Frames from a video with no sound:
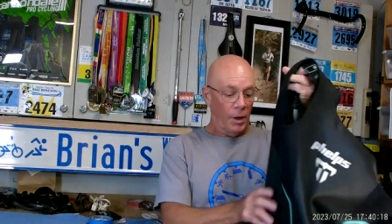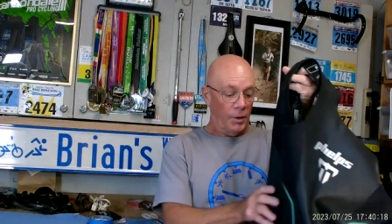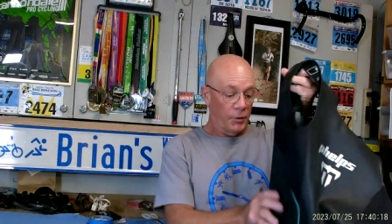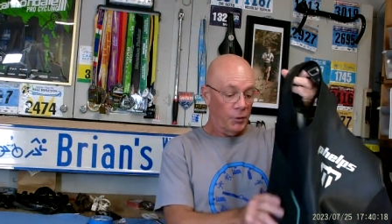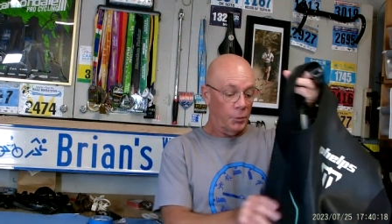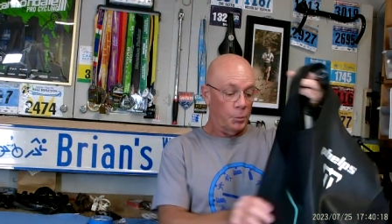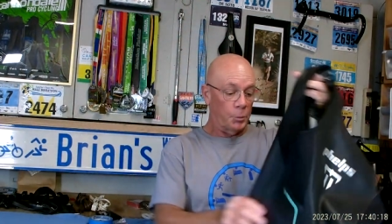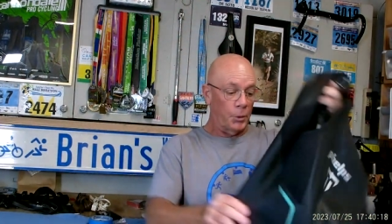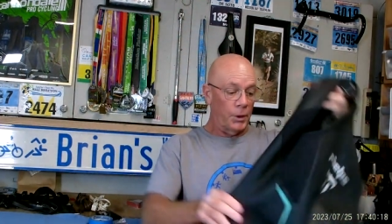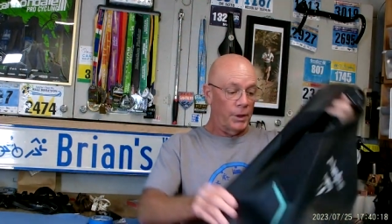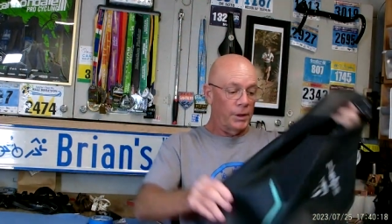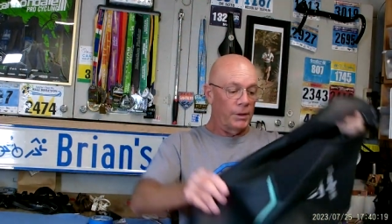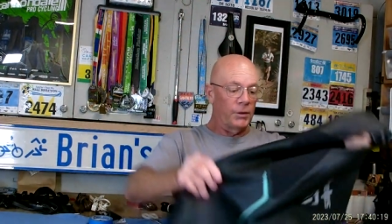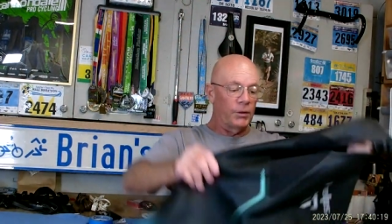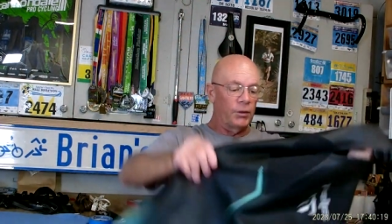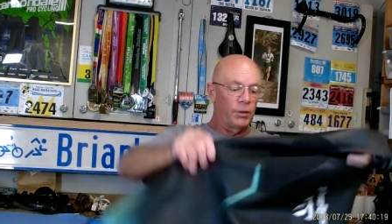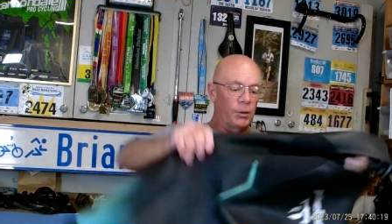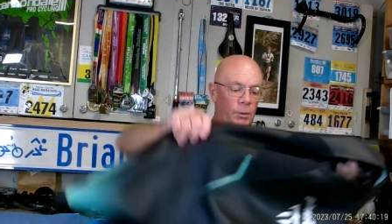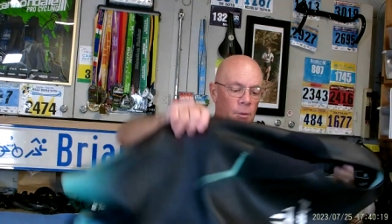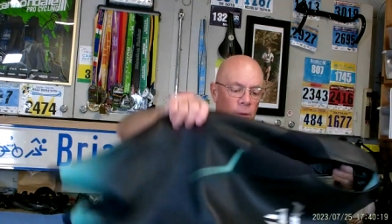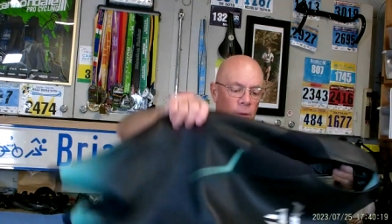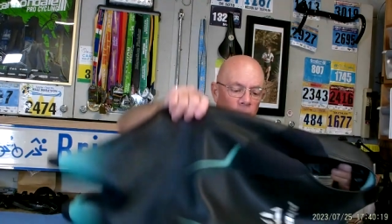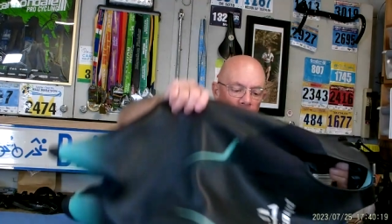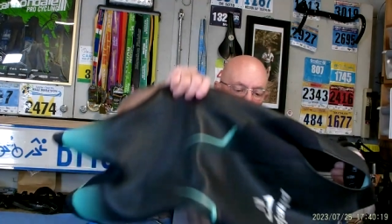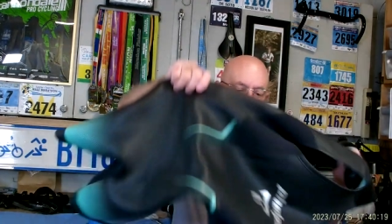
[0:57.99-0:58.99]
spring
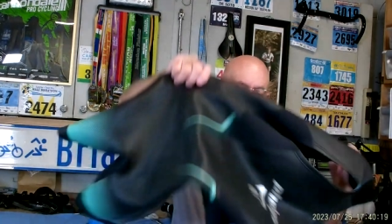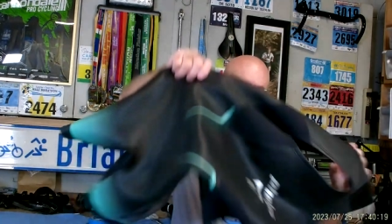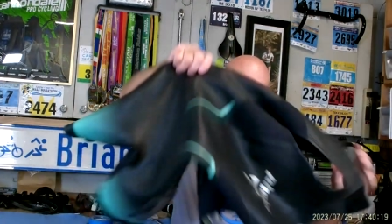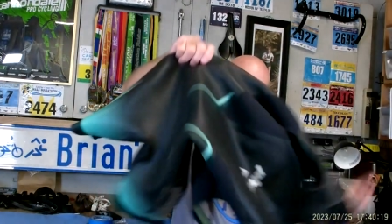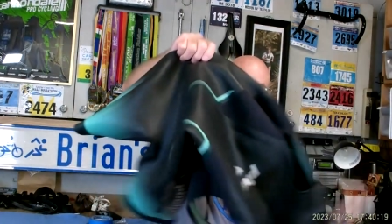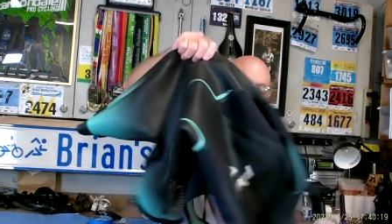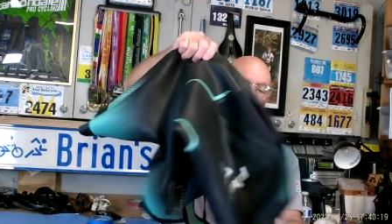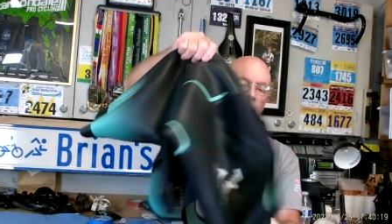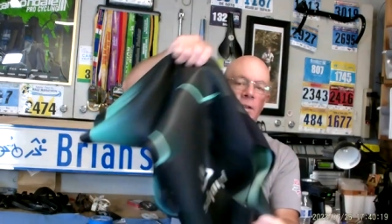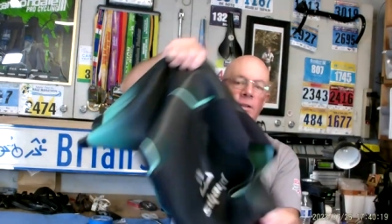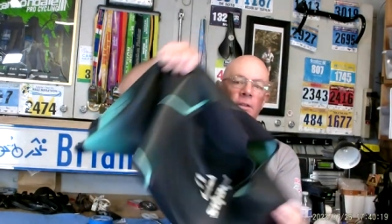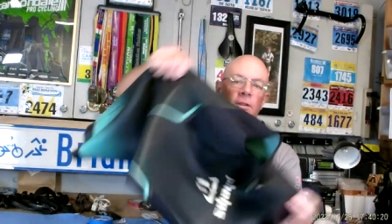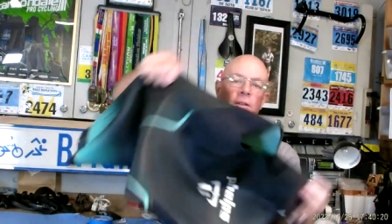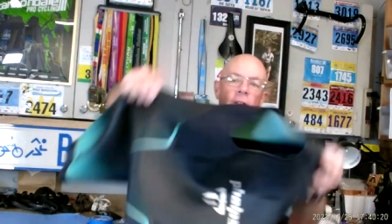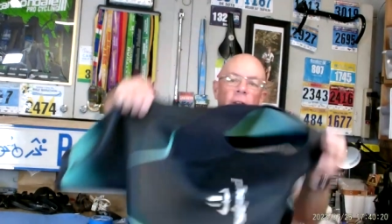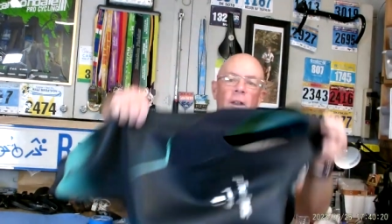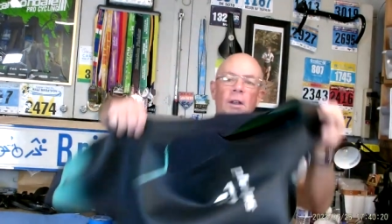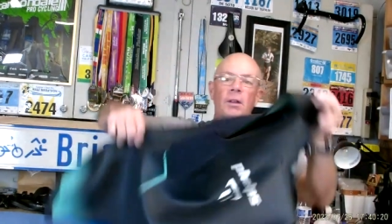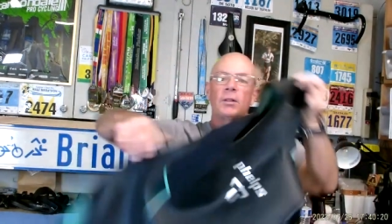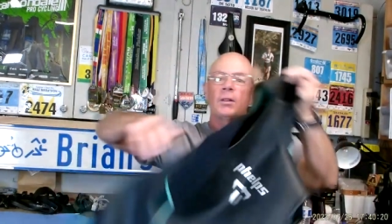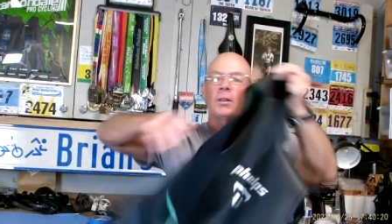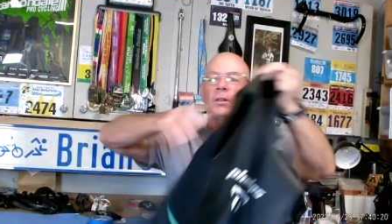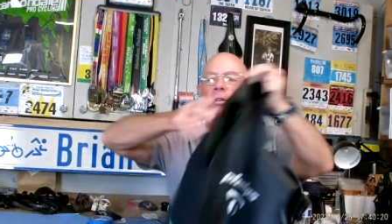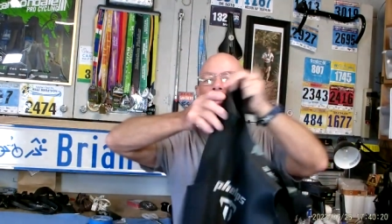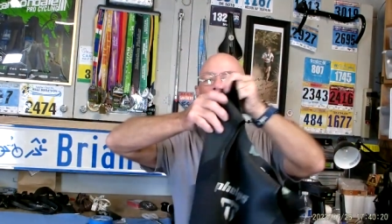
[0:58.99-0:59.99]
suit like this.
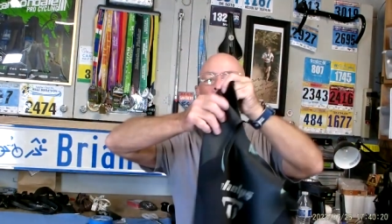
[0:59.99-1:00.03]
It's a